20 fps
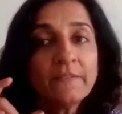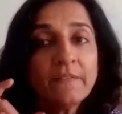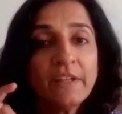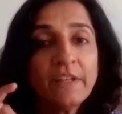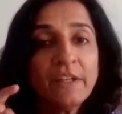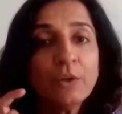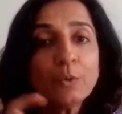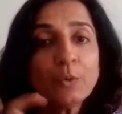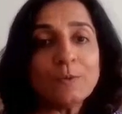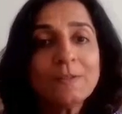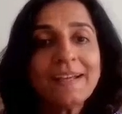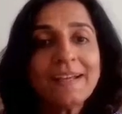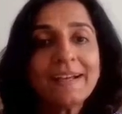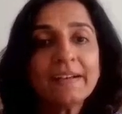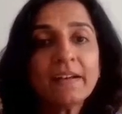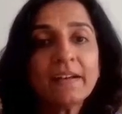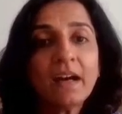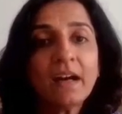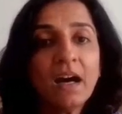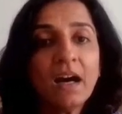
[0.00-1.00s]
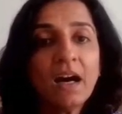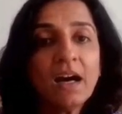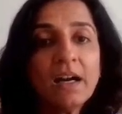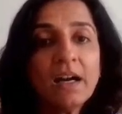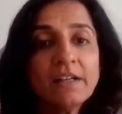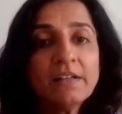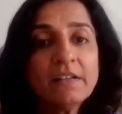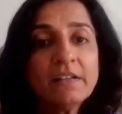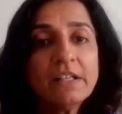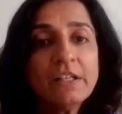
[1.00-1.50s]
we know that
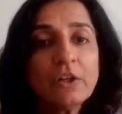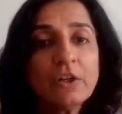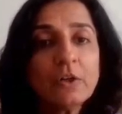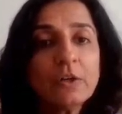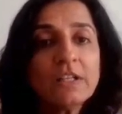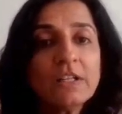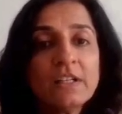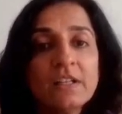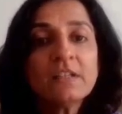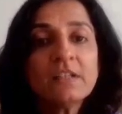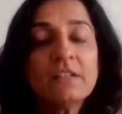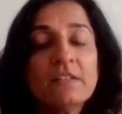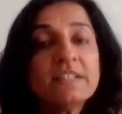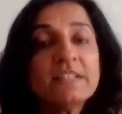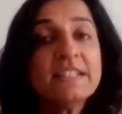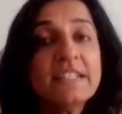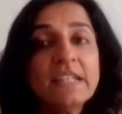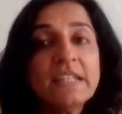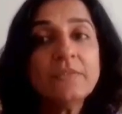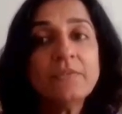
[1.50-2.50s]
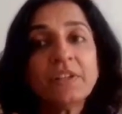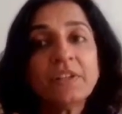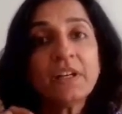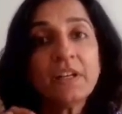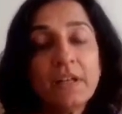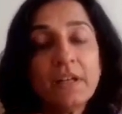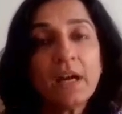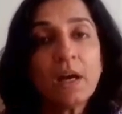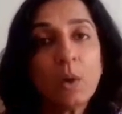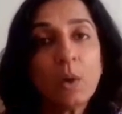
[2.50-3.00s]
$100 received
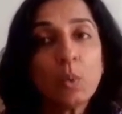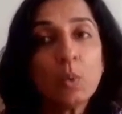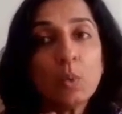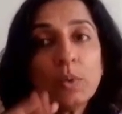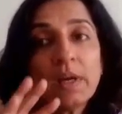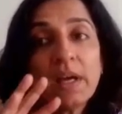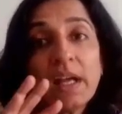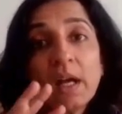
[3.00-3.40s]
now